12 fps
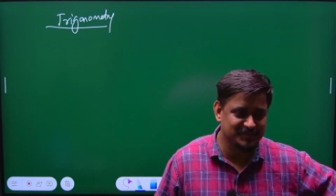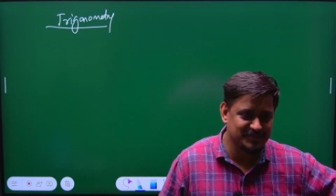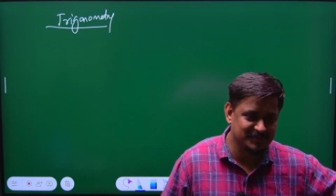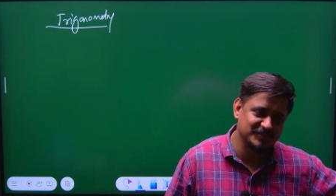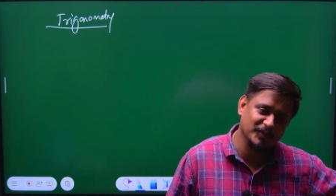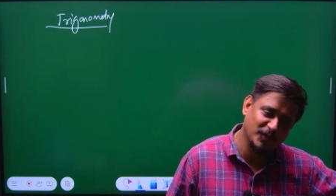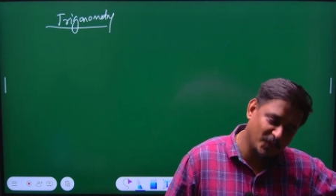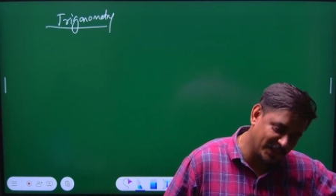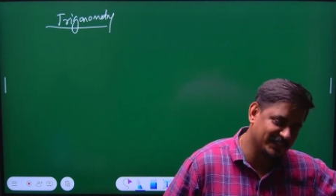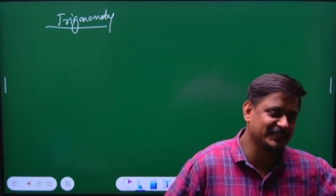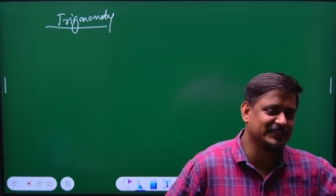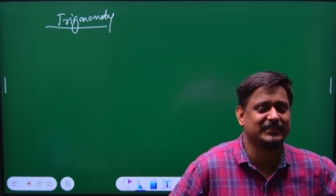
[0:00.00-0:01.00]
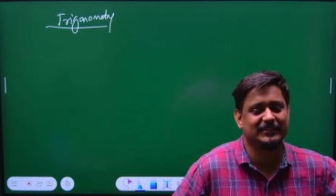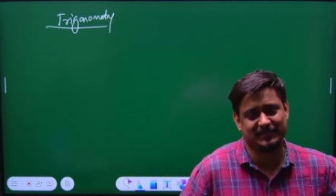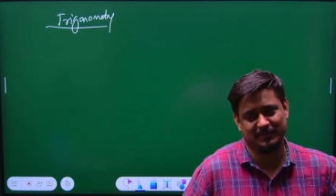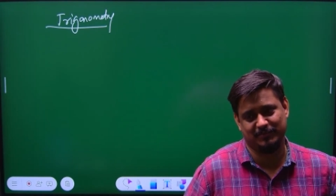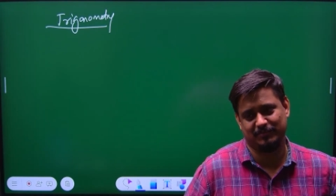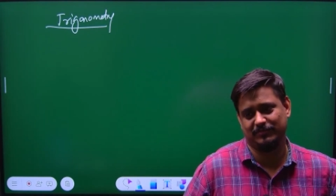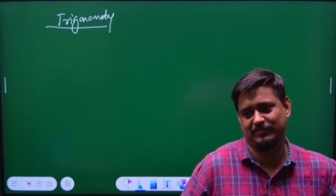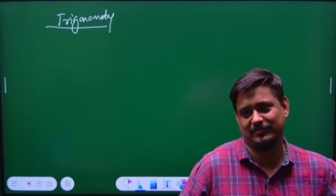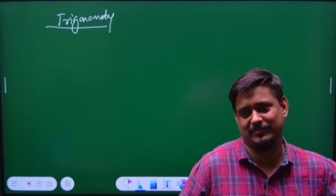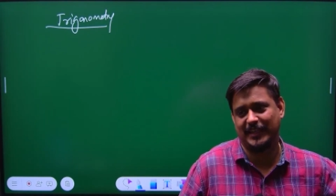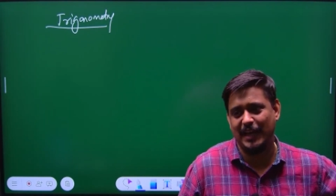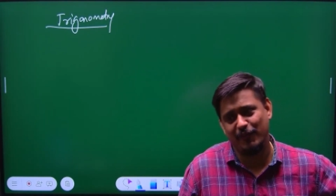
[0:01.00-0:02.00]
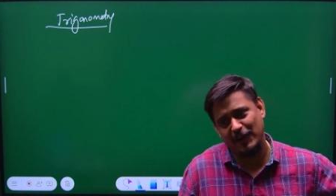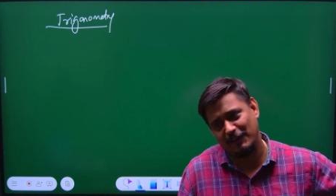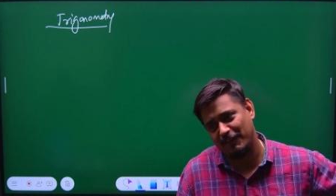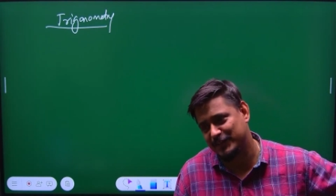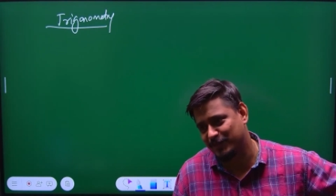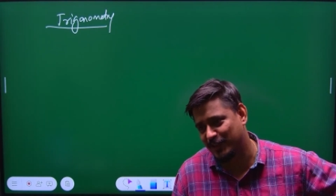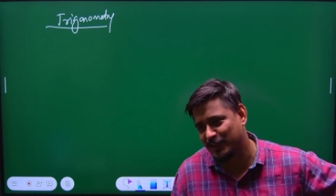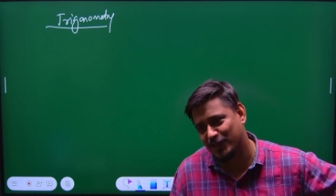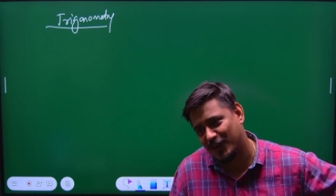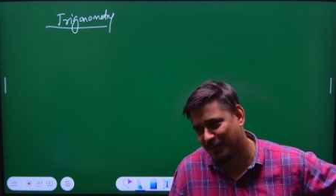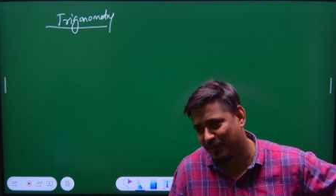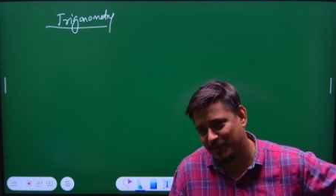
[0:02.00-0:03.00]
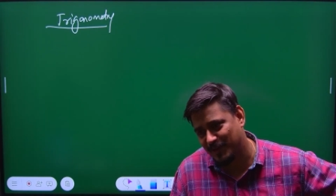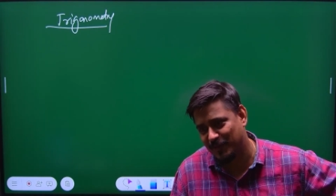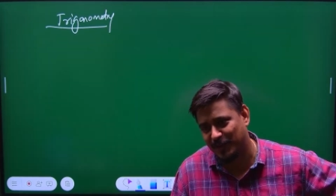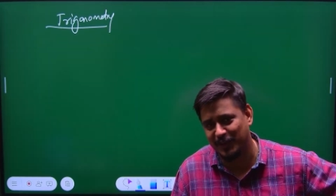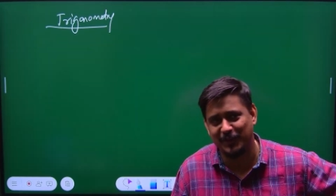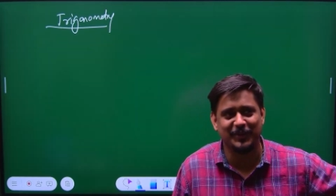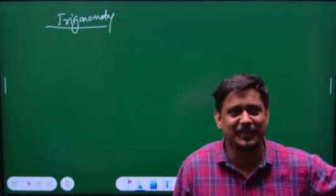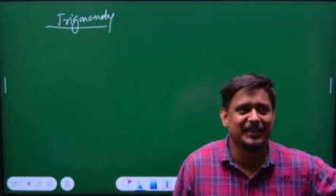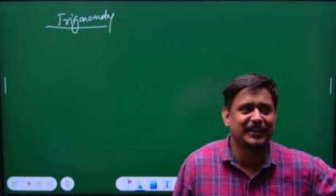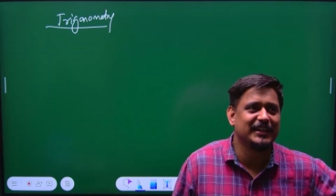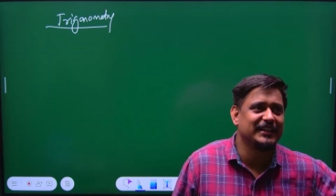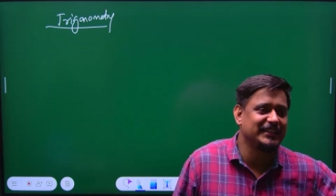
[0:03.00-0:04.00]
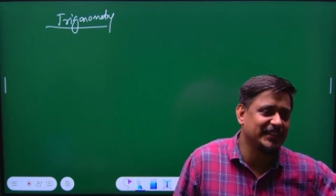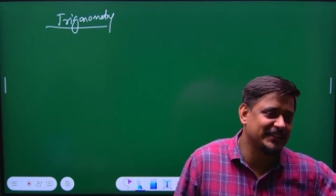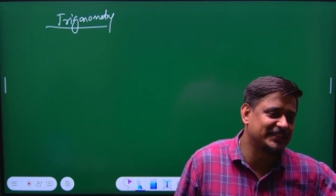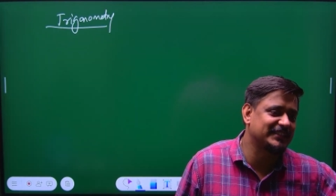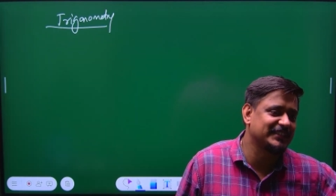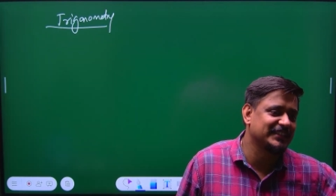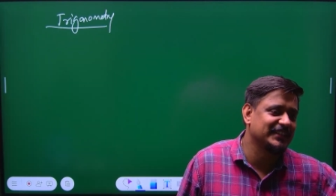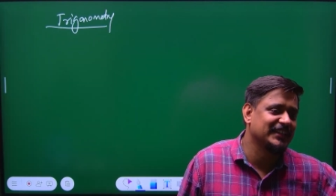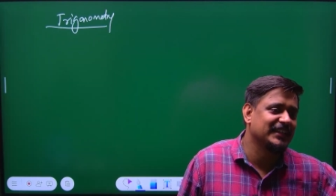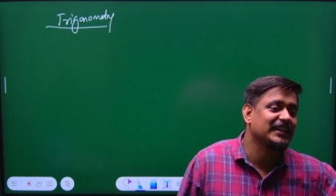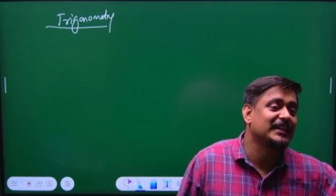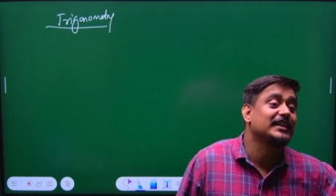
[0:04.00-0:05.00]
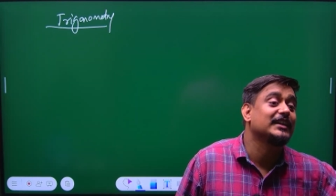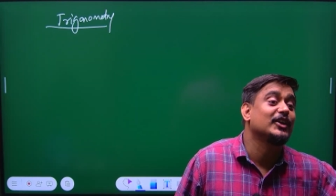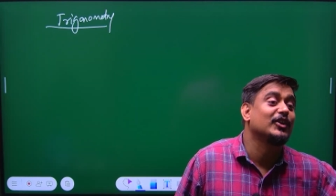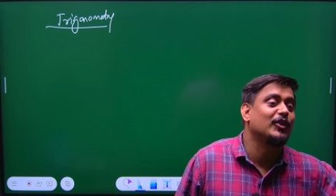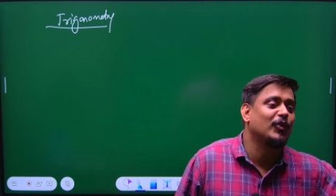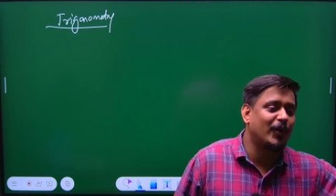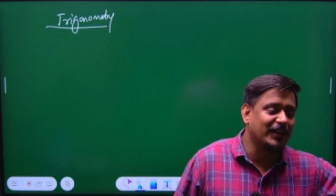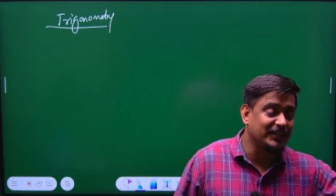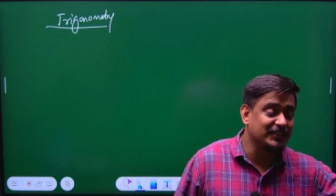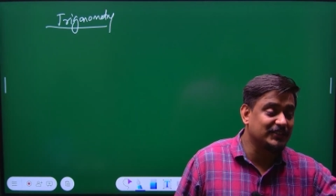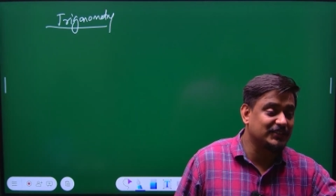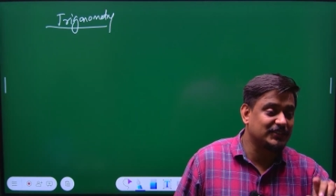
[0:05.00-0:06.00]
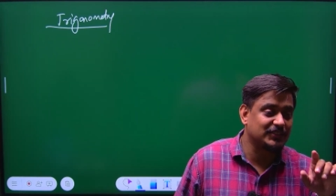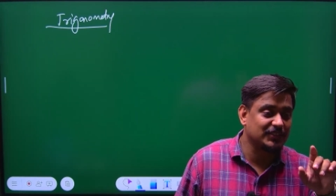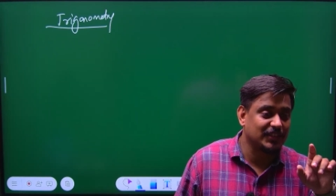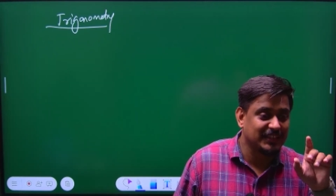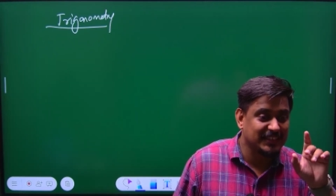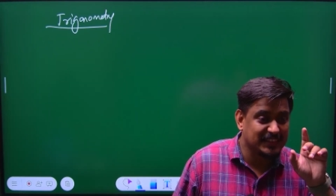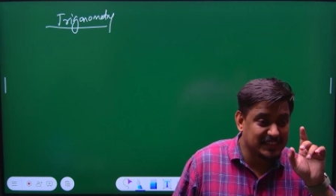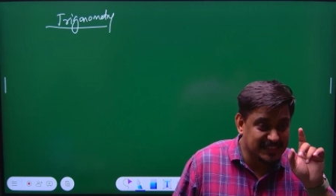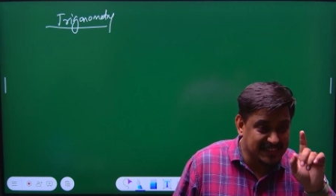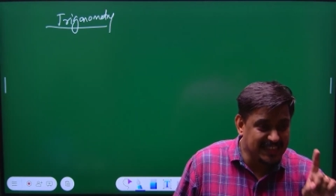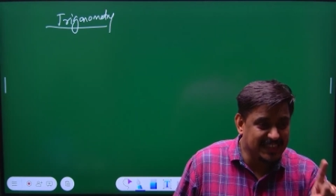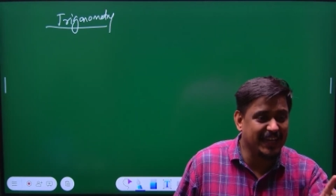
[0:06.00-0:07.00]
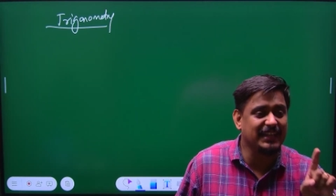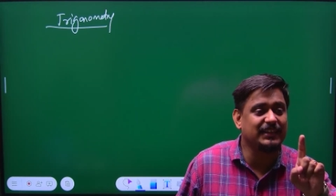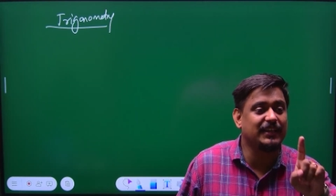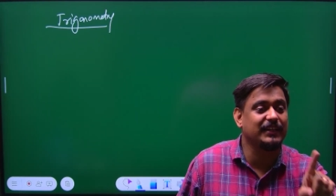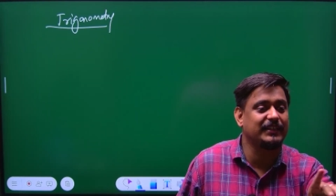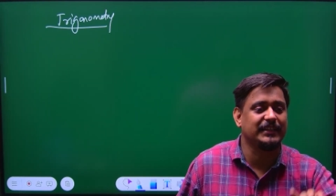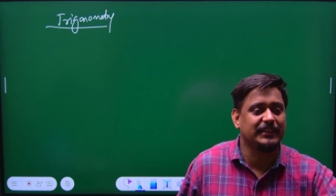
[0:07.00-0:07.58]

1. Tan 45 is 1, so cot 45 is 1 only, no? Yes. What is secant 30?